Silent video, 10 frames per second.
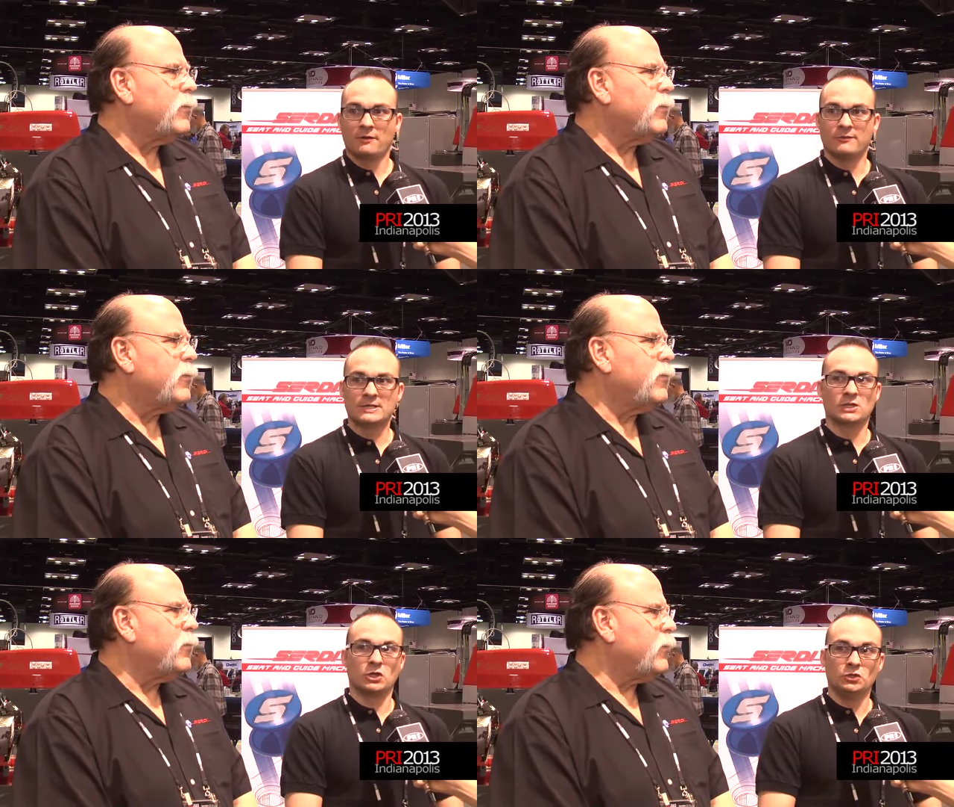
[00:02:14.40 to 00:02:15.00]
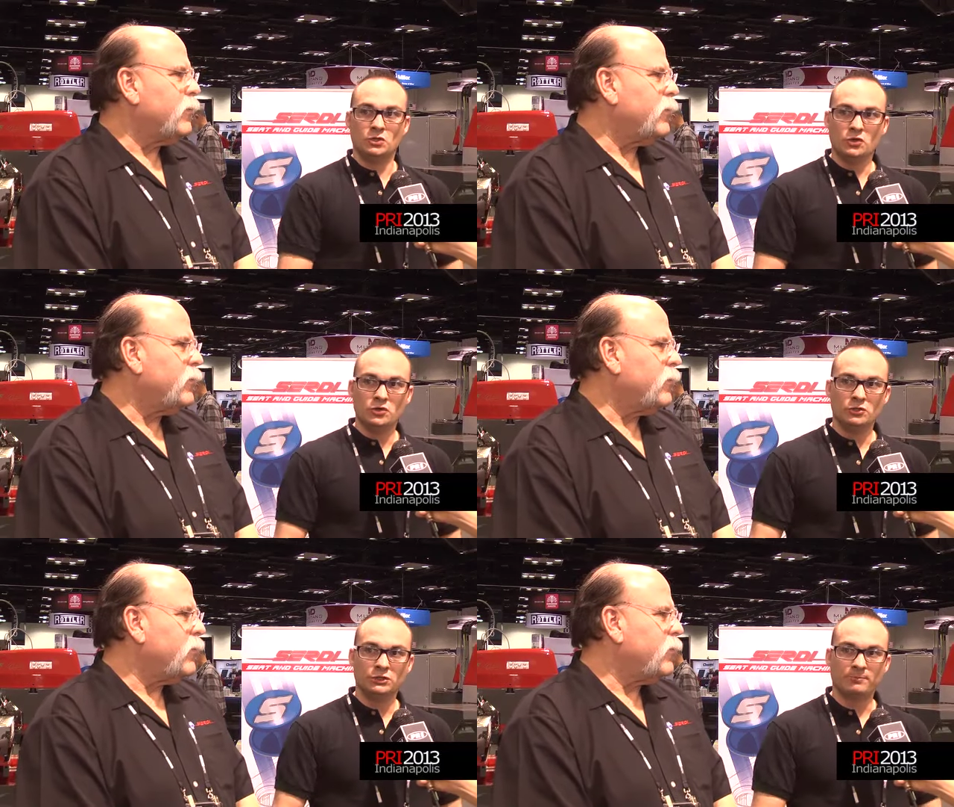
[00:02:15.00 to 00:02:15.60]
Speaker 1: This is a
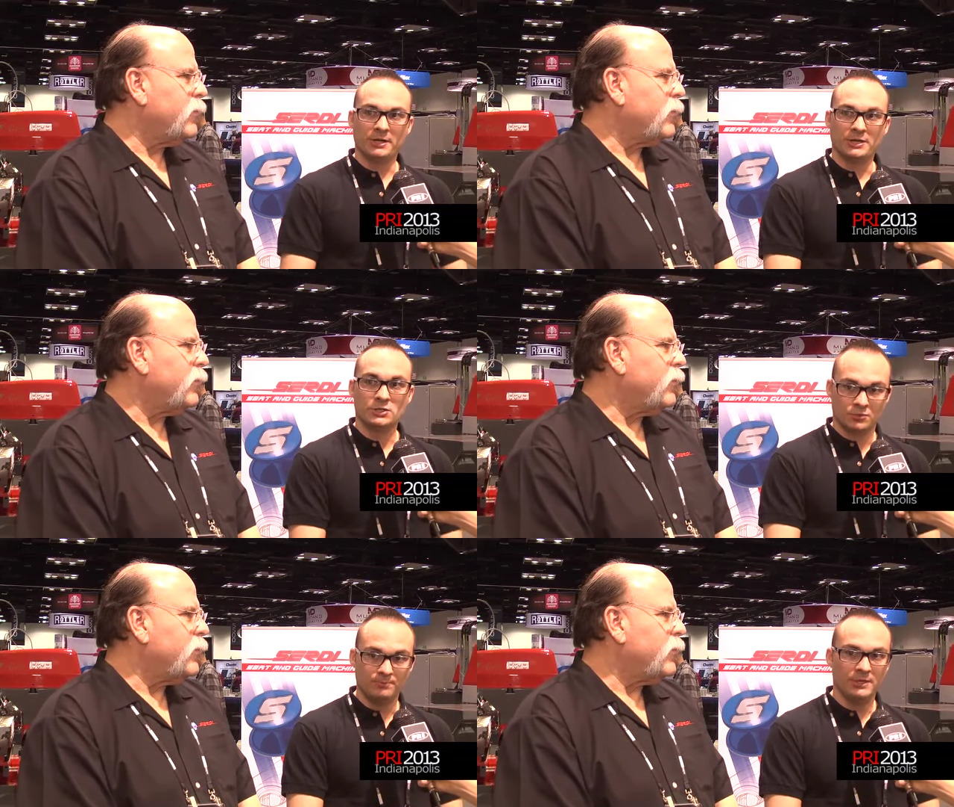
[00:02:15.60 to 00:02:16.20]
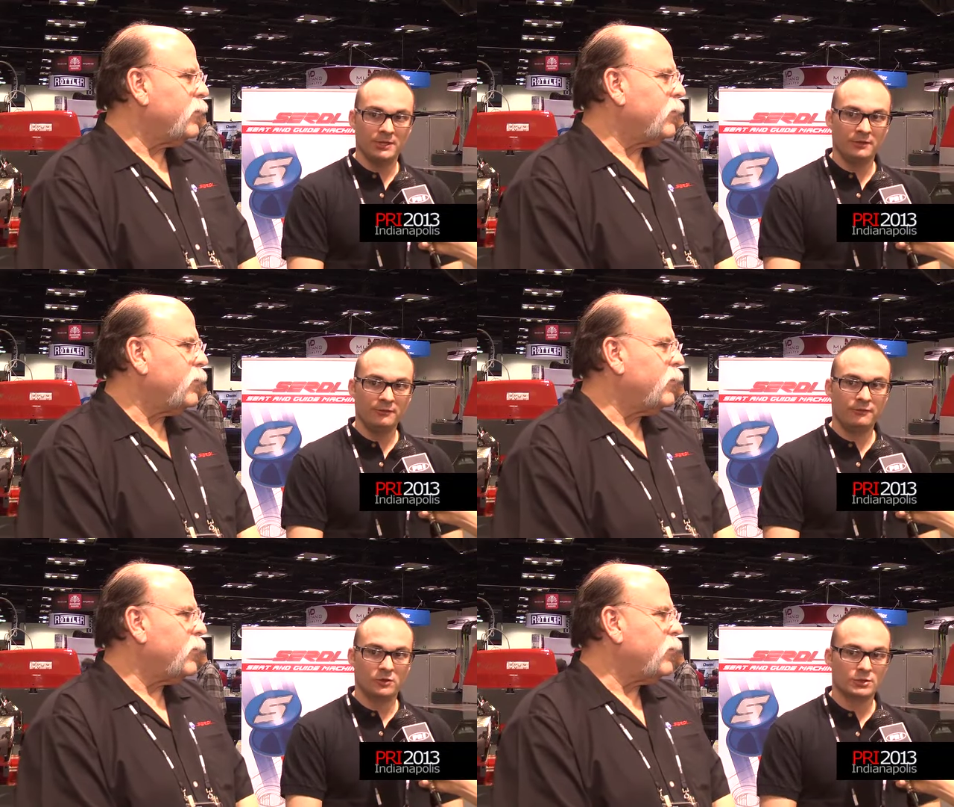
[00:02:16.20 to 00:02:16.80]
huge place to be
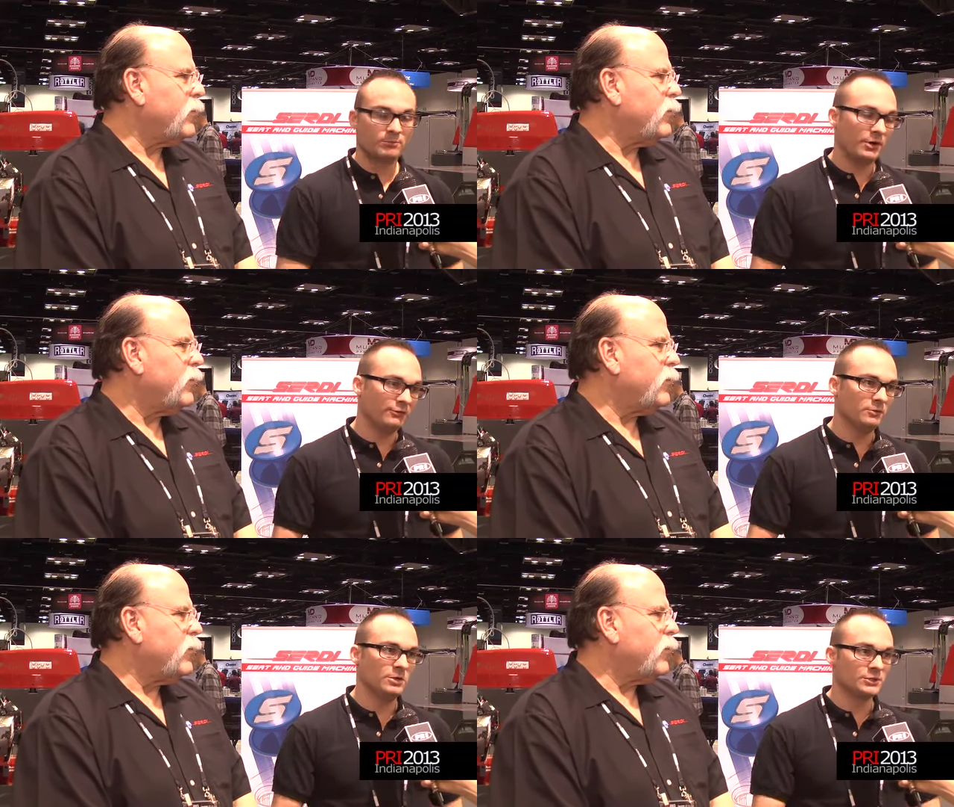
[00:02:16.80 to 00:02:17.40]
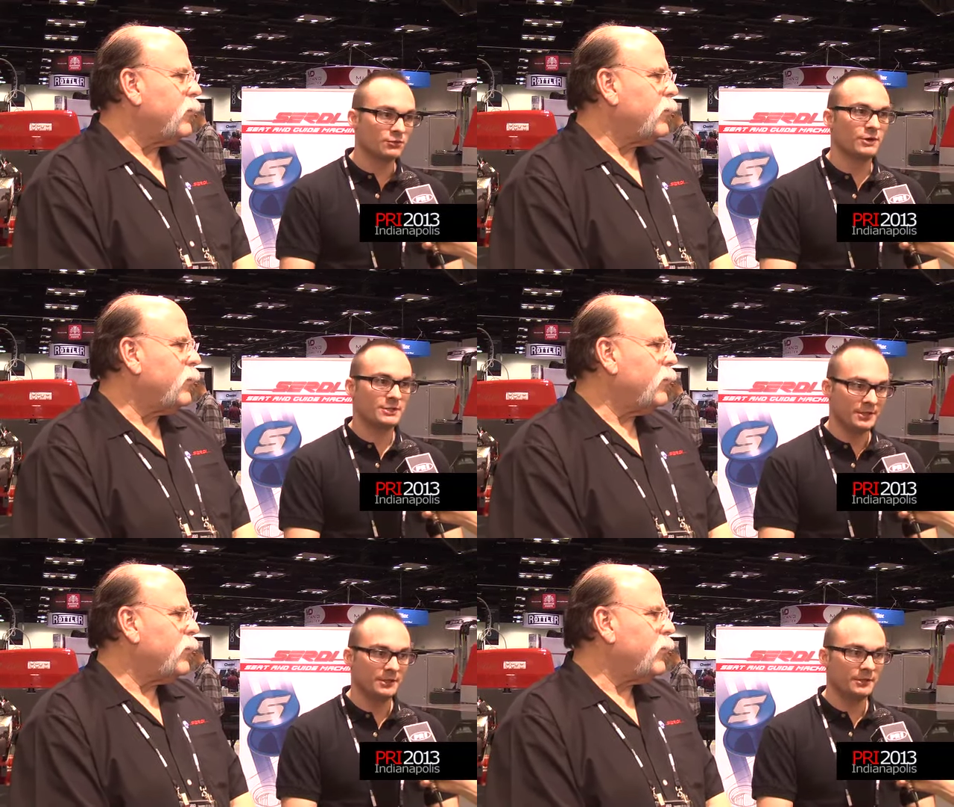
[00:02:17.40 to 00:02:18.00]
for the performance
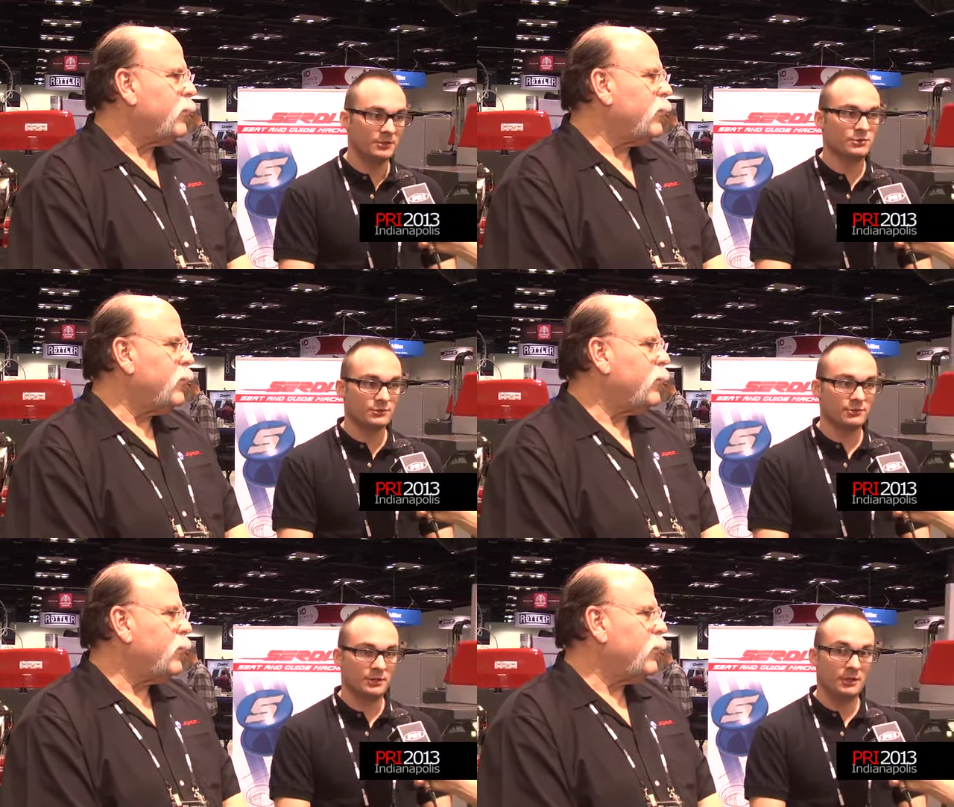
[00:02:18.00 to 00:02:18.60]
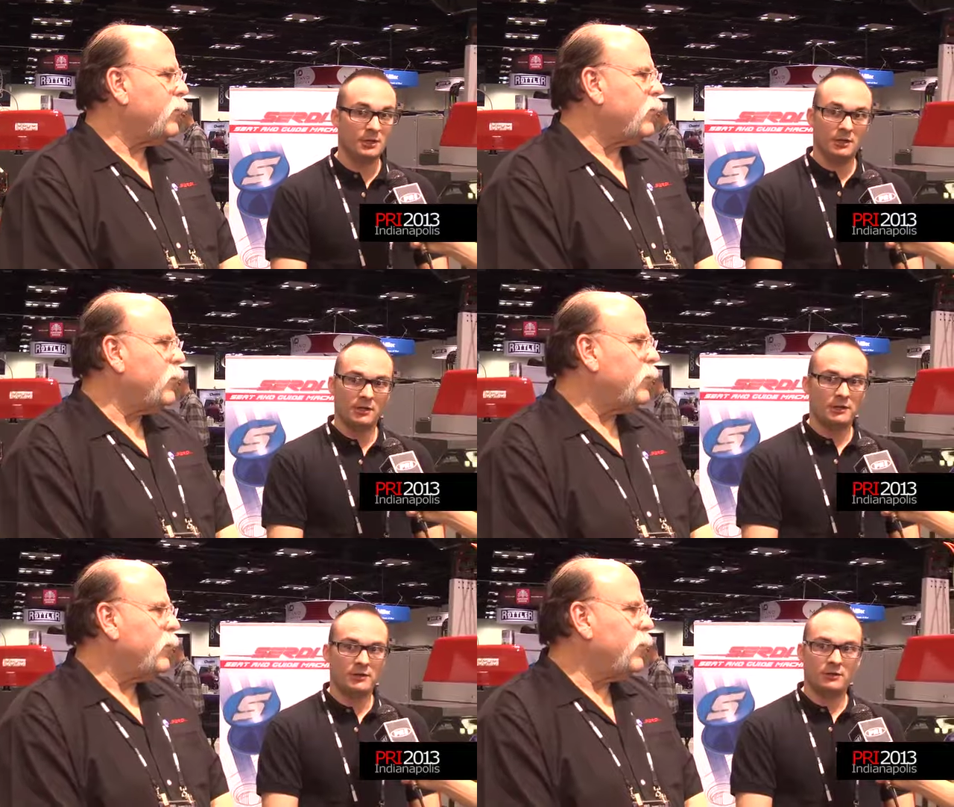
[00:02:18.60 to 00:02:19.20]
racing industry.
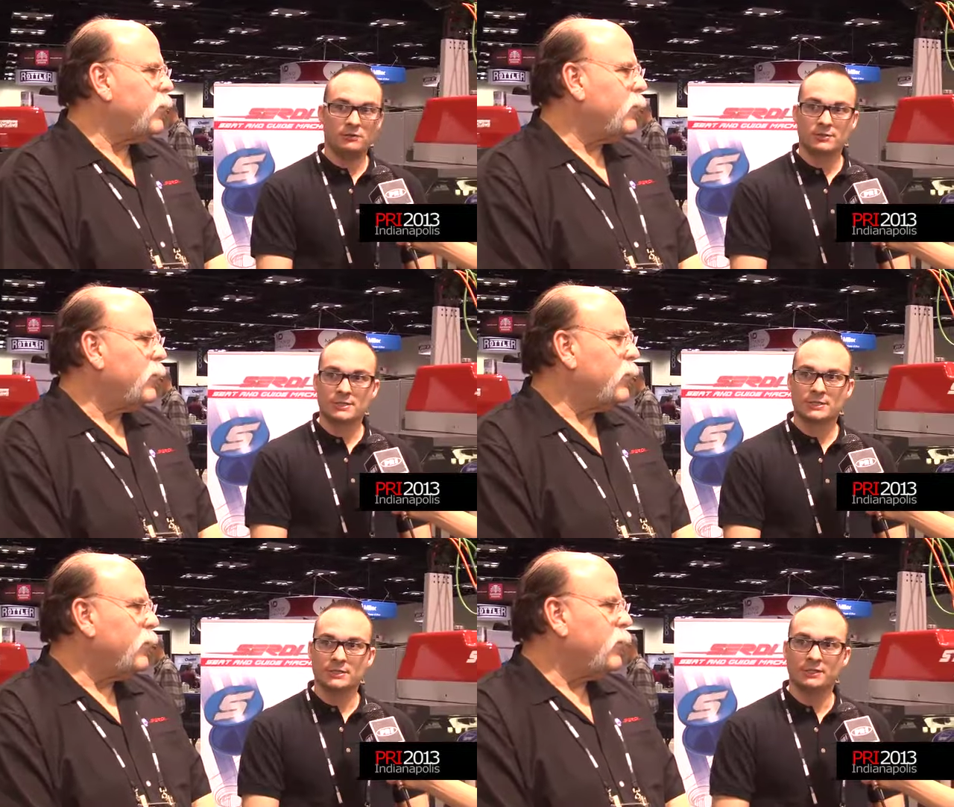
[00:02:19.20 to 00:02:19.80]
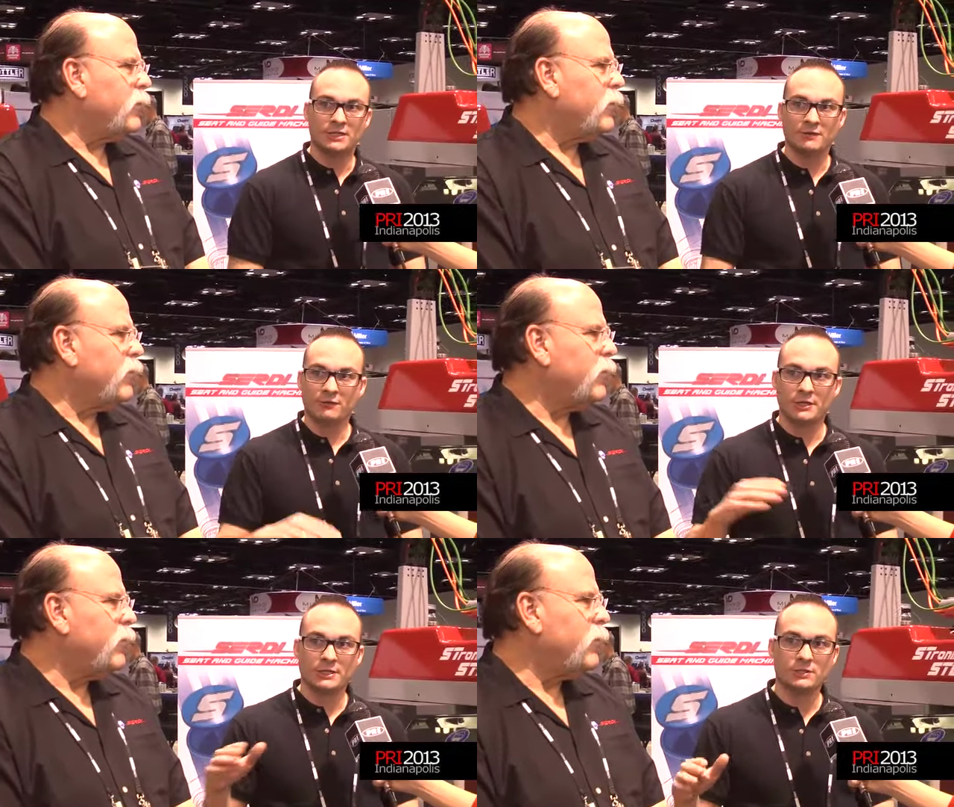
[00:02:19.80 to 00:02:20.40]
Uh, you see
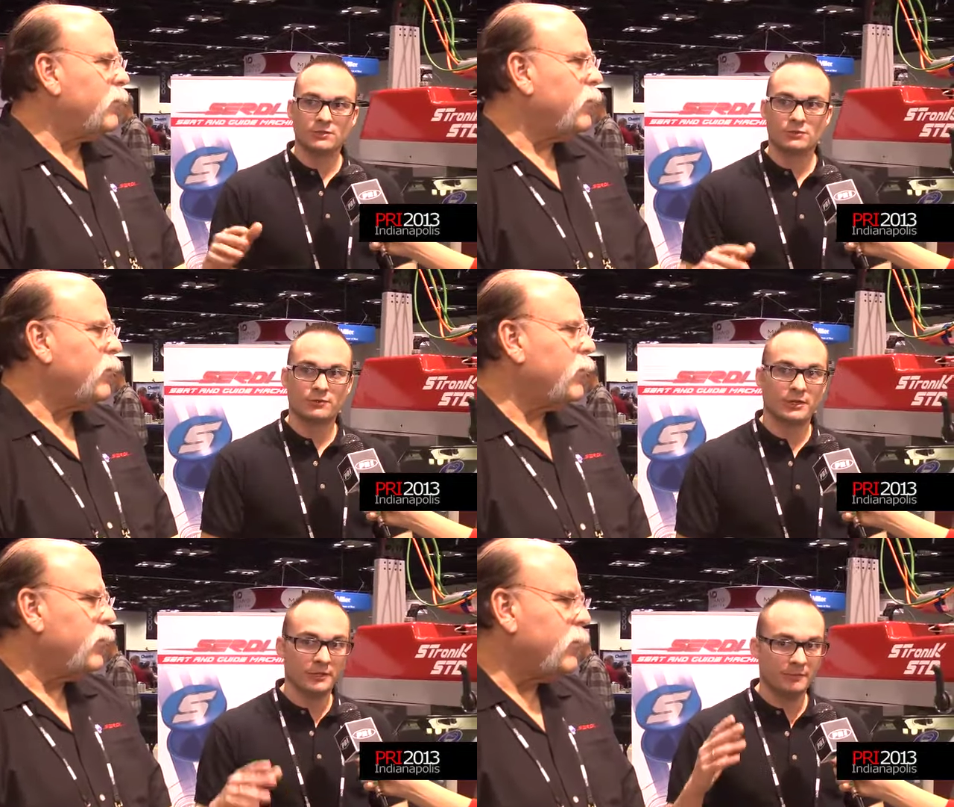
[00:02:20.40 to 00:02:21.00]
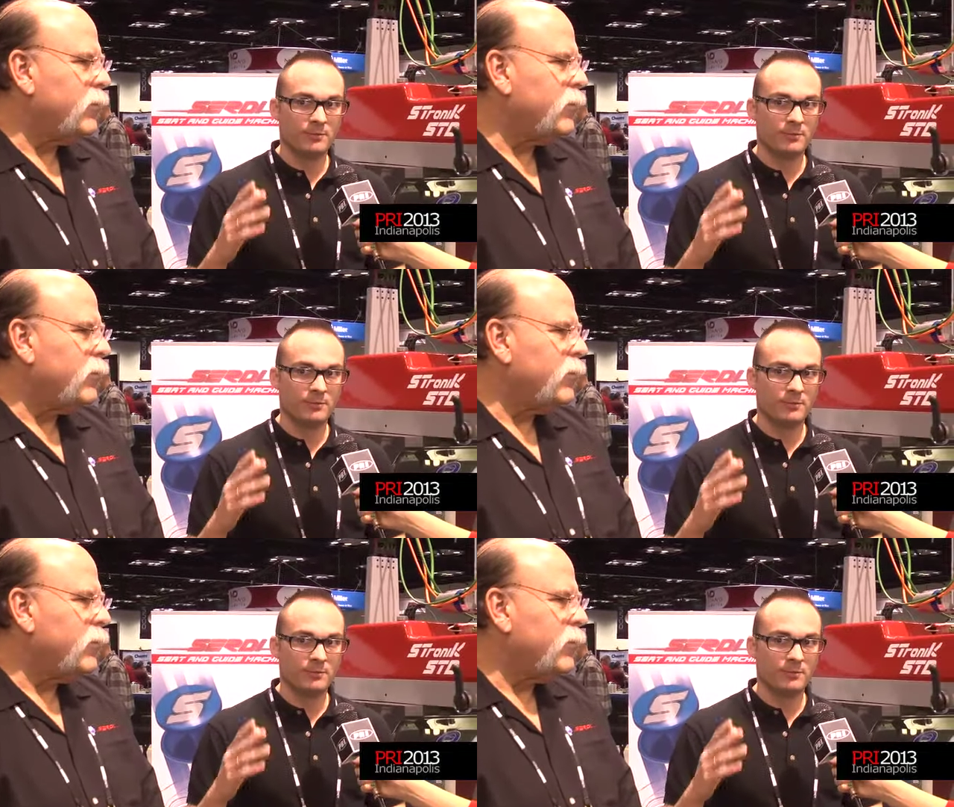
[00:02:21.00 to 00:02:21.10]
different industry,